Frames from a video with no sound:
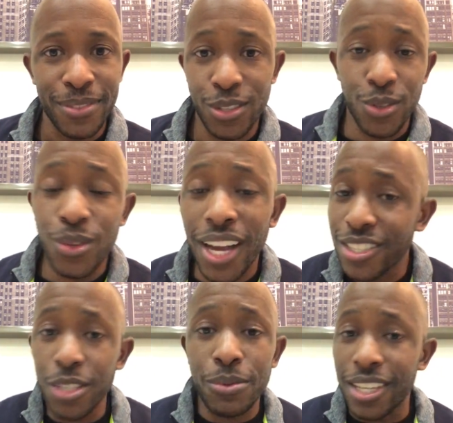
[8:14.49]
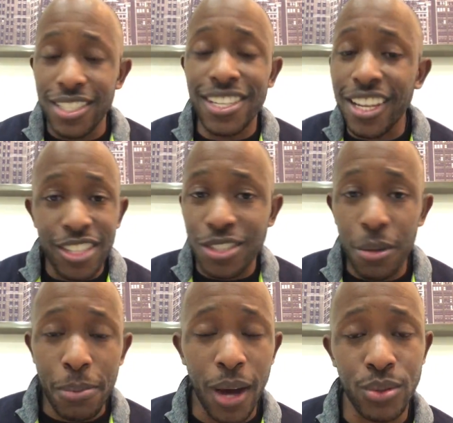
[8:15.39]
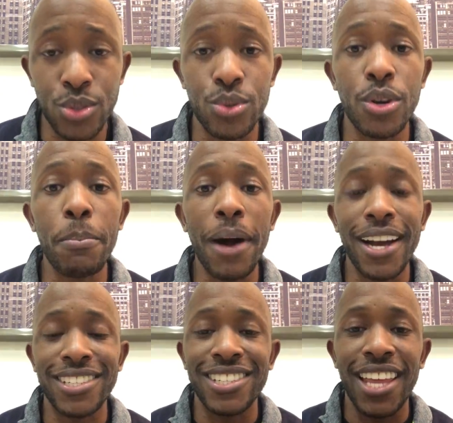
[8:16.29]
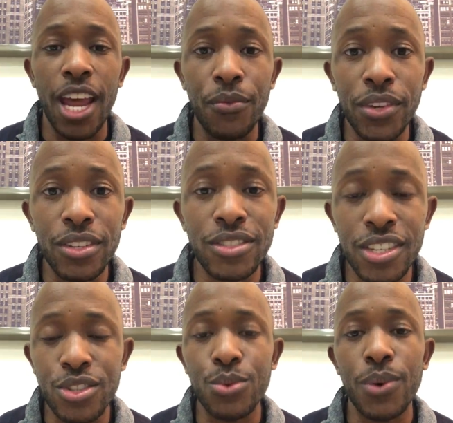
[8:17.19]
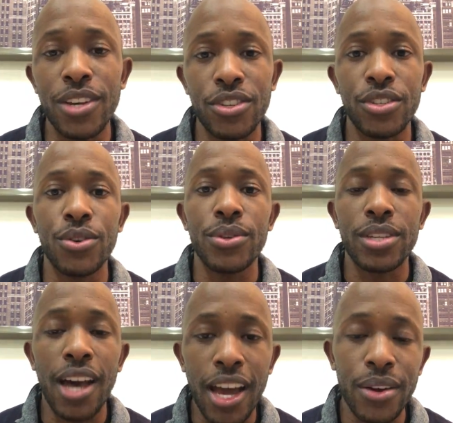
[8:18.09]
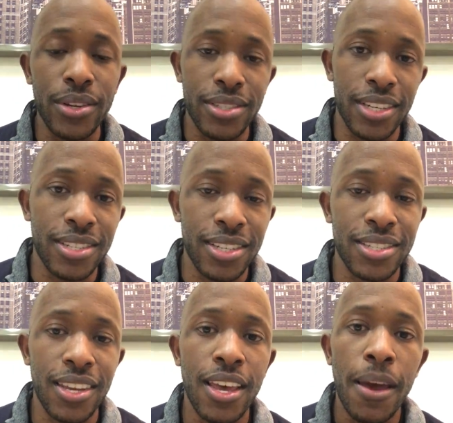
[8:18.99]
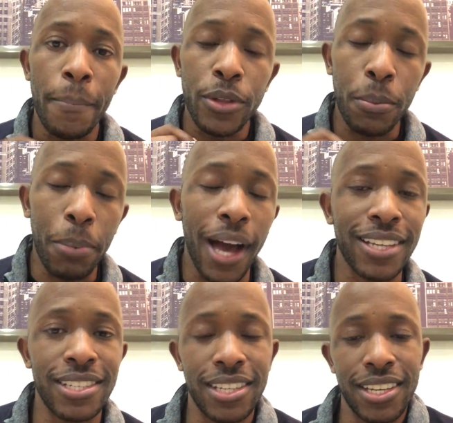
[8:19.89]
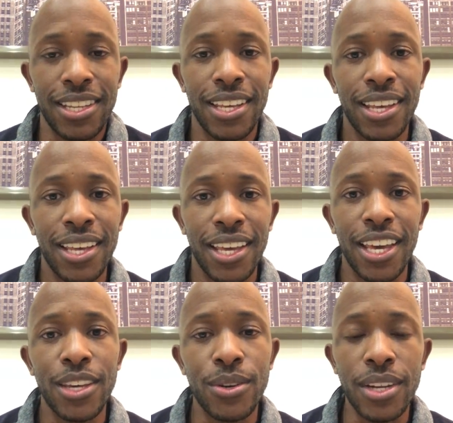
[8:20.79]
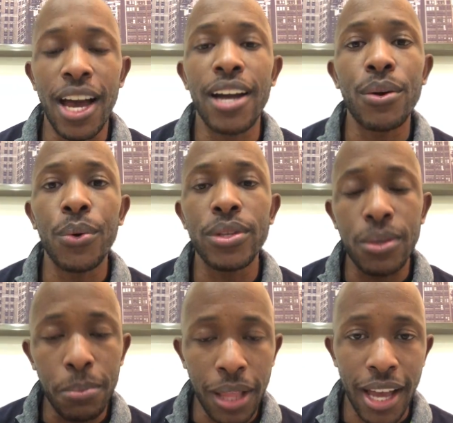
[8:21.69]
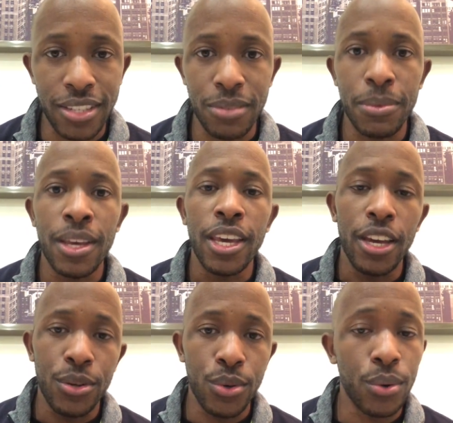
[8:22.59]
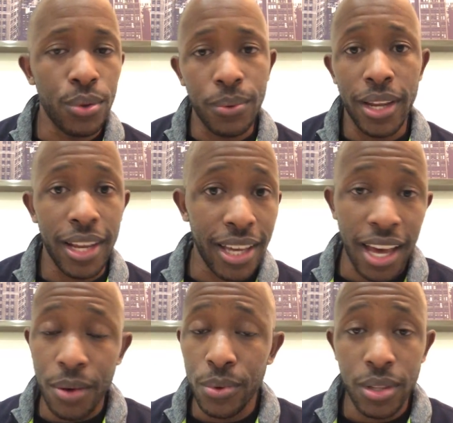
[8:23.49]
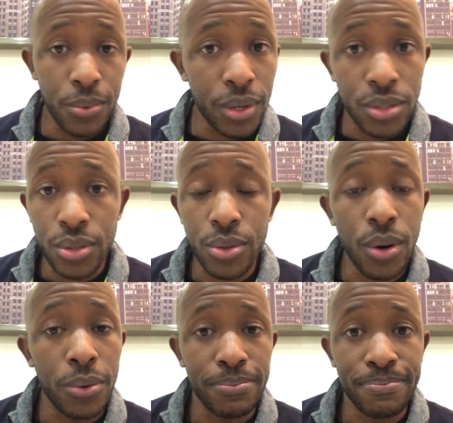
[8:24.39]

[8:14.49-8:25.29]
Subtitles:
So it's not just about you. You're boxing every situation, your entire existence. You're boxing in. And you're not going to blossom and grow the way that God really wants you to grow.